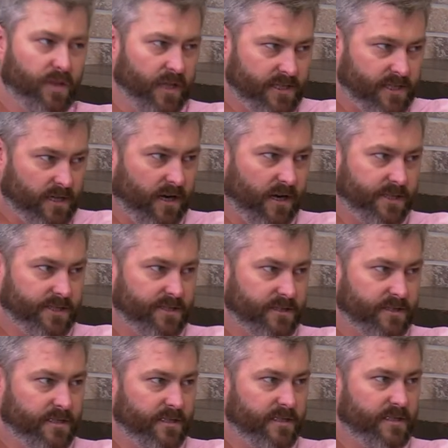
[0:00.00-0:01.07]
plus a
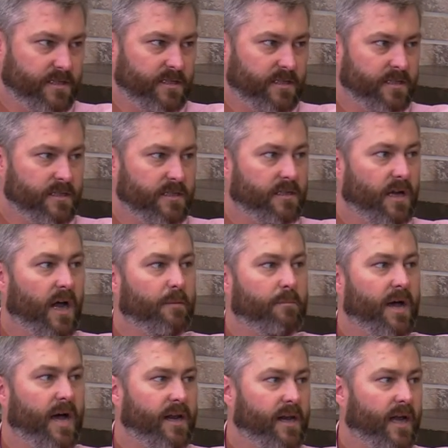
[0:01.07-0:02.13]
concert. Right. It's not a
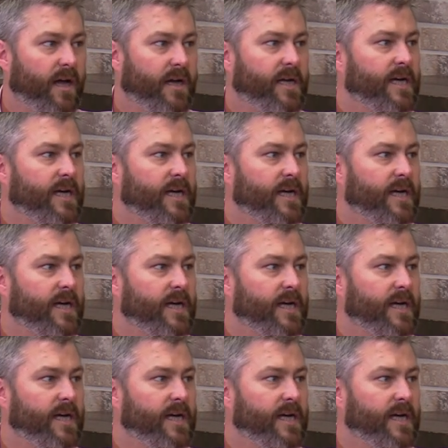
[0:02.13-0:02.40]
bad night